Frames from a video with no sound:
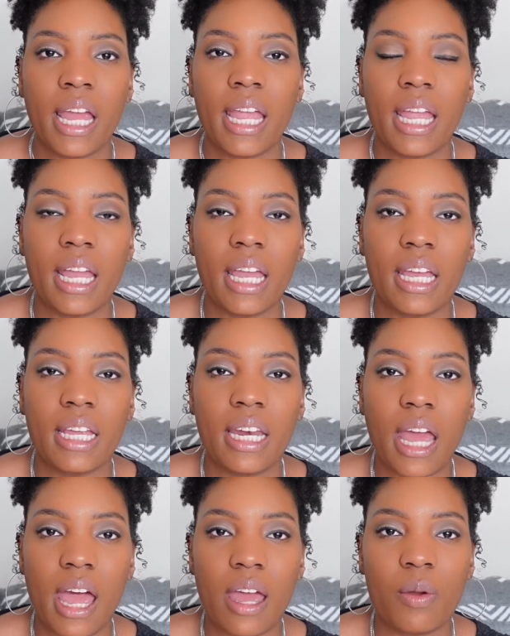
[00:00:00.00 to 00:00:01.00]
and
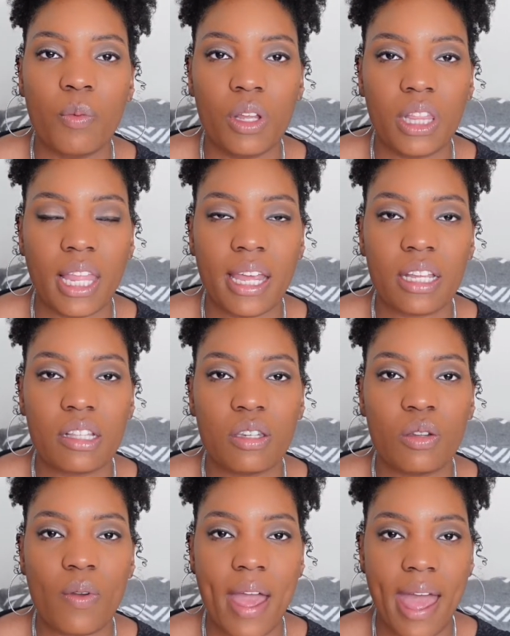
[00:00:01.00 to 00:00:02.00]
I would like
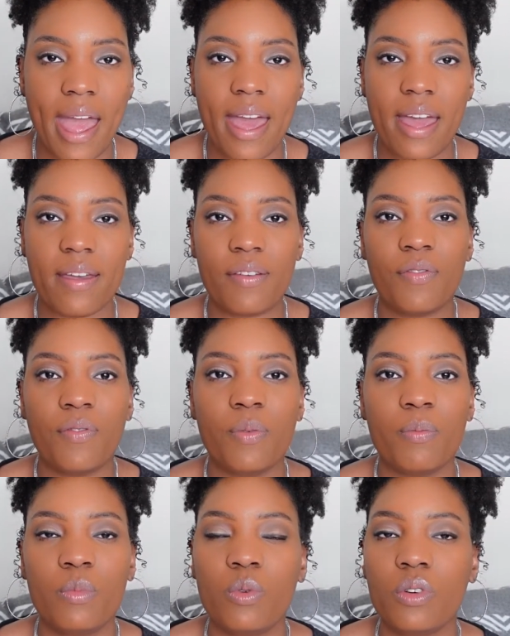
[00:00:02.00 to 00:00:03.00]
to have
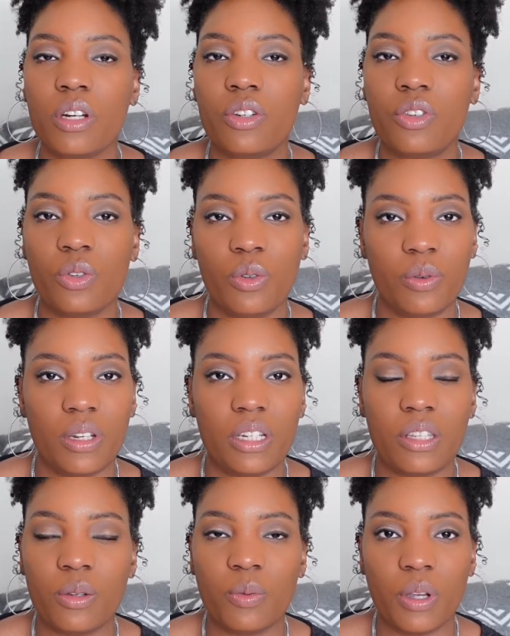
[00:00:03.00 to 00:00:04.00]
more jewelry
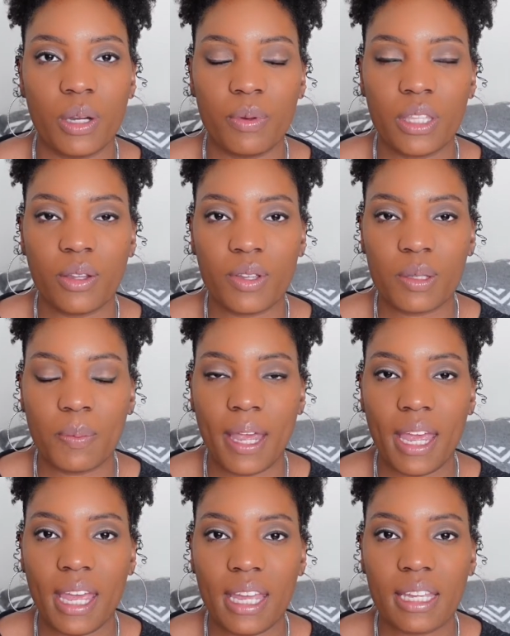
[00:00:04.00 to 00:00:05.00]
to wear with those
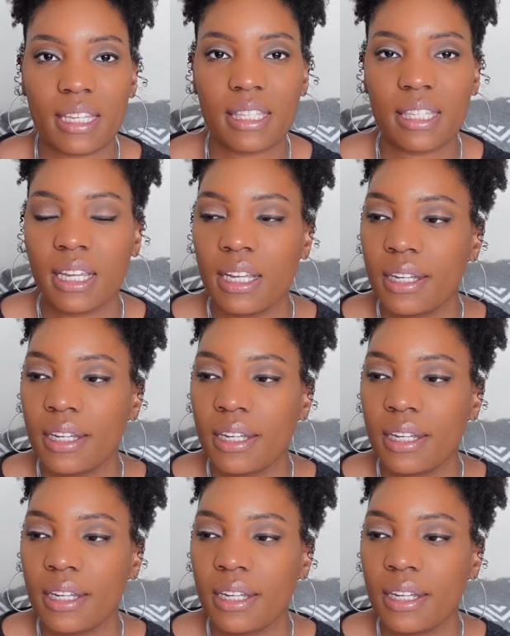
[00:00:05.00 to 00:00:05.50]
bags.